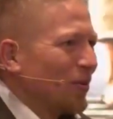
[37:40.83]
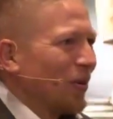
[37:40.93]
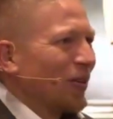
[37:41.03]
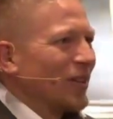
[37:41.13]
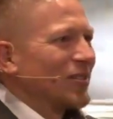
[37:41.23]

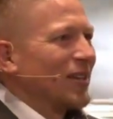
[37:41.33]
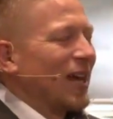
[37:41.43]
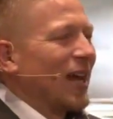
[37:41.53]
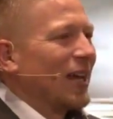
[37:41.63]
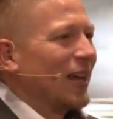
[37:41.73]
with us
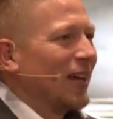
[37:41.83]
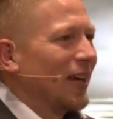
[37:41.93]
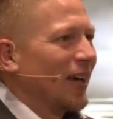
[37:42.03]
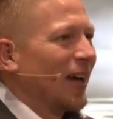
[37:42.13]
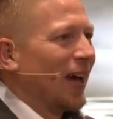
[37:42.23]
today.
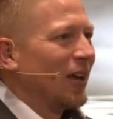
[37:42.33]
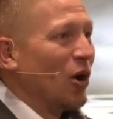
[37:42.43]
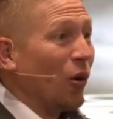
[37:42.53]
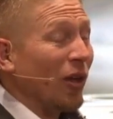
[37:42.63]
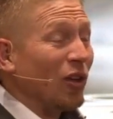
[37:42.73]
I
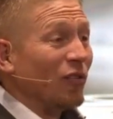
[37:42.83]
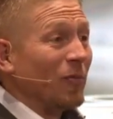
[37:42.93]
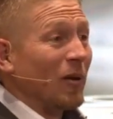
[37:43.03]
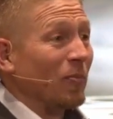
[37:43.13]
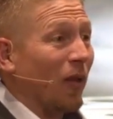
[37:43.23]
know that you've
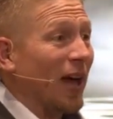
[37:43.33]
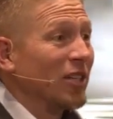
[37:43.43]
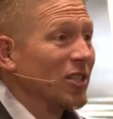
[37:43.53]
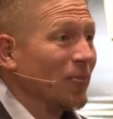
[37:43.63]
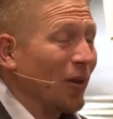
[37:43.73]
been
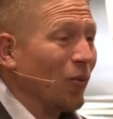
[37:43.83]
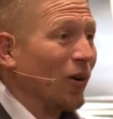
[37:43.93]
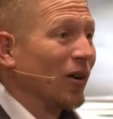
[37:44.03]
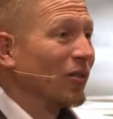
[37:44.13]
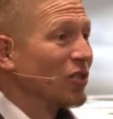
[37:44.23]
blessed by the
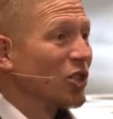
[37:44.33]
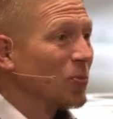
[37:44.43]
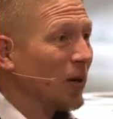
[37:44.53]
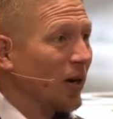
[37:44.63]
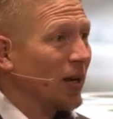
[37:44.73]
work of the
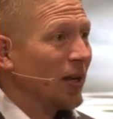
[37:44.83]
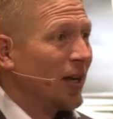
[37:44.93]
Spirit.